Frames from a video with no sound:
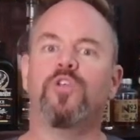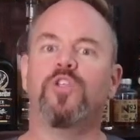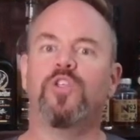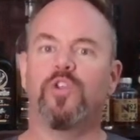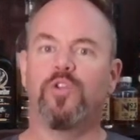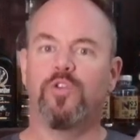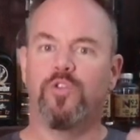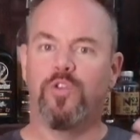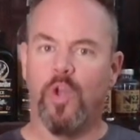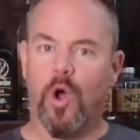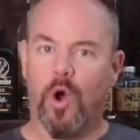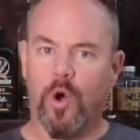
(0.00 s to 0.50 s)

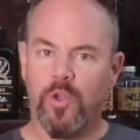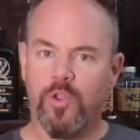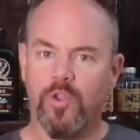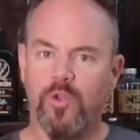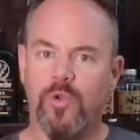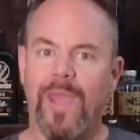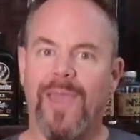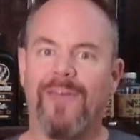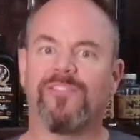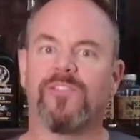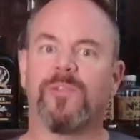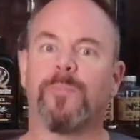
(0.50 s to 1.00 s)
you know
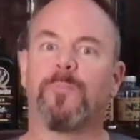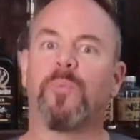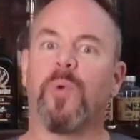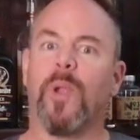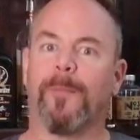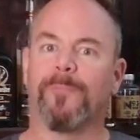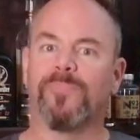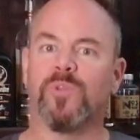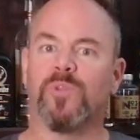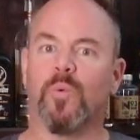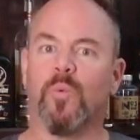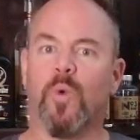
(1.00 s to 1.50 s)
you have to
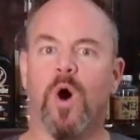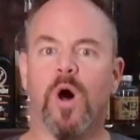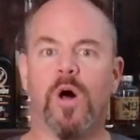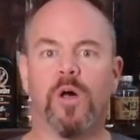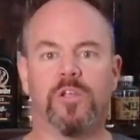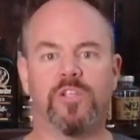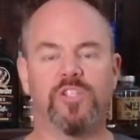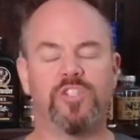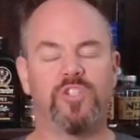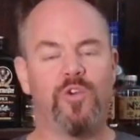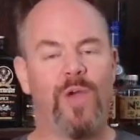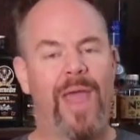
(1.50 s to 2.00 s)
prep the
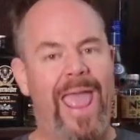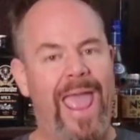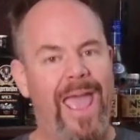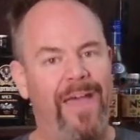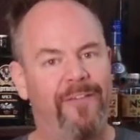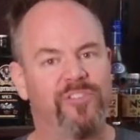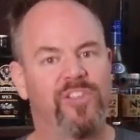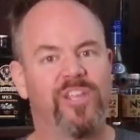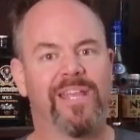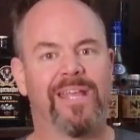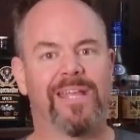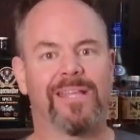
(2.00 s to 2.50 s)
walls. You
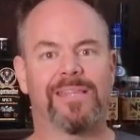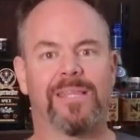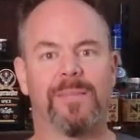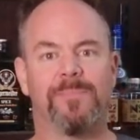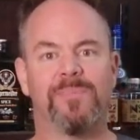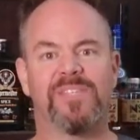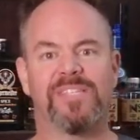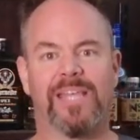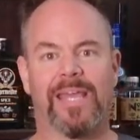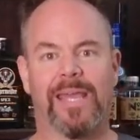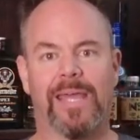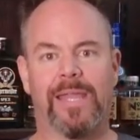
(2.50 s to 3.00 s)
have to get
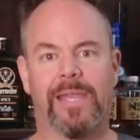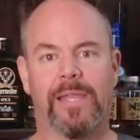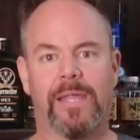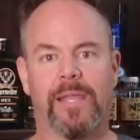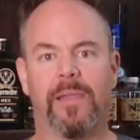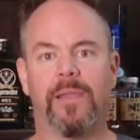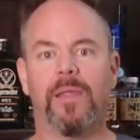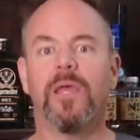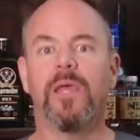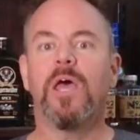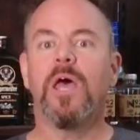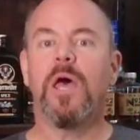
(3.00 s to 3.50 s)
them
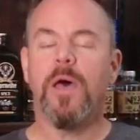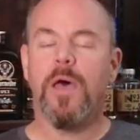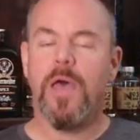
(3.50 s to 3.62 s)
sanded.